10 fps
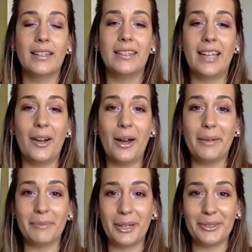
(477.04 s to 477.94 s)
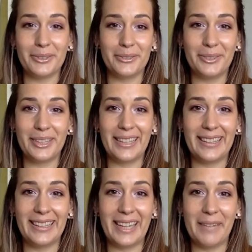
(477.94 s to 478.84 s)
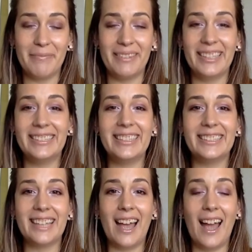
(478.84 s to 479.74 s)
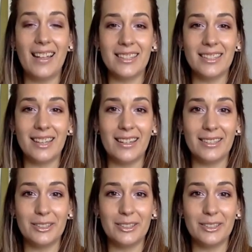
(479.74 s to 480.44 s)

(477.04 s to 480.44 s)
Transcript: now I'm going to forget the name. This is the Ansa